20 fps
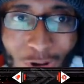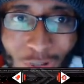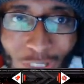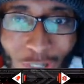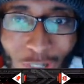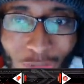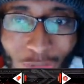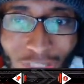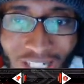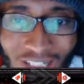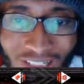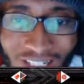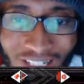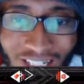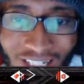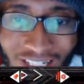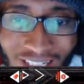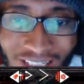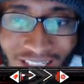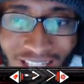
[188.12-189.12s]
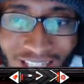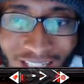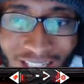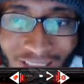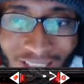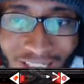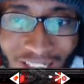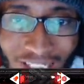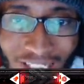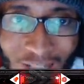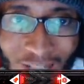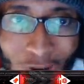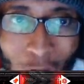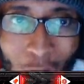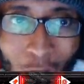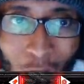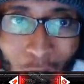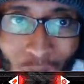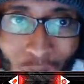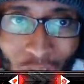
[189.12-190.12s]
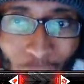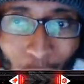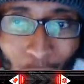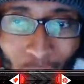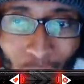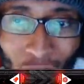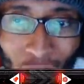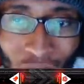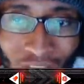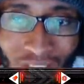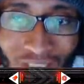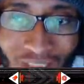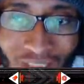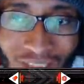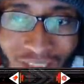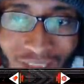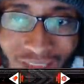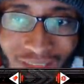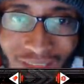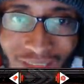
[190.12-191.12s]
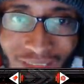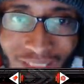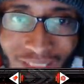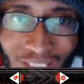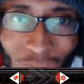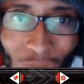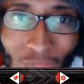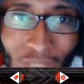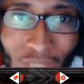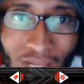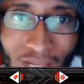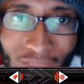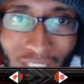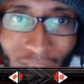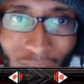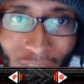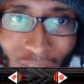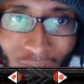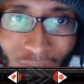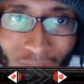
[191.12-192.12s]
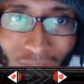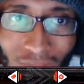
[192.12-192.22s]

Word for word: gold. Like, look at that. It's like literally all gold on the three five sevens.